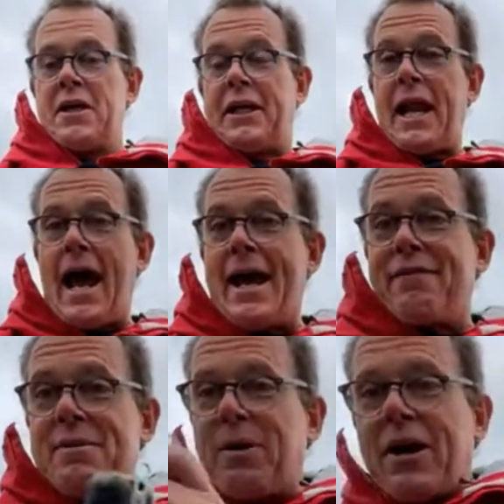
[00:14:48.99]
G'day
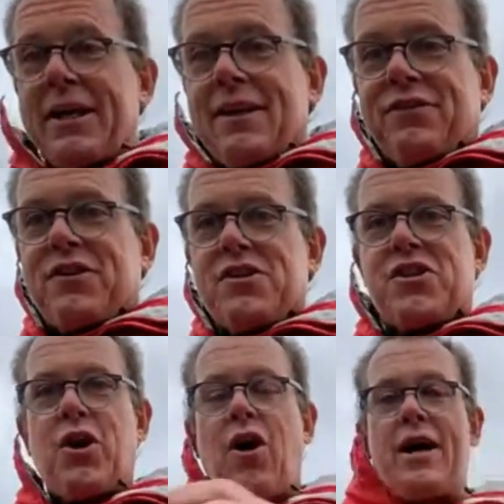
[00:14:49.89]
everybody that's
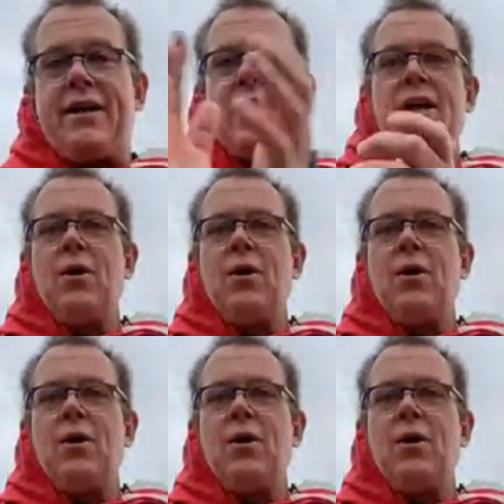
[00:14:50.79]
just joined.